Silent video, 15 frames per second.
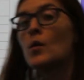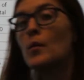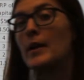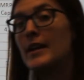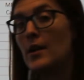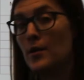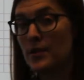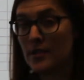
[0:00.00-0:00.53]

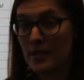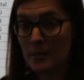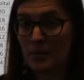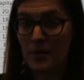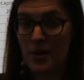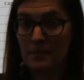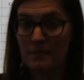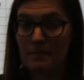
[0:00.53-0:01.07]
We notice in the
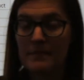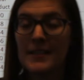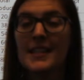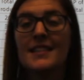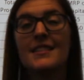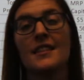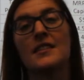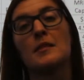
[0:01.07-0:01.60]
prompt,
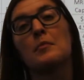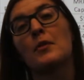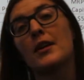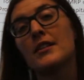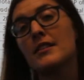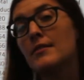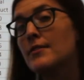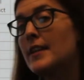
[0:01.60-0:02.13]
it says the
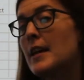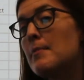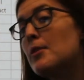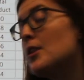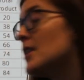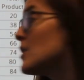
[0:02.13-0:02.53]
price of labor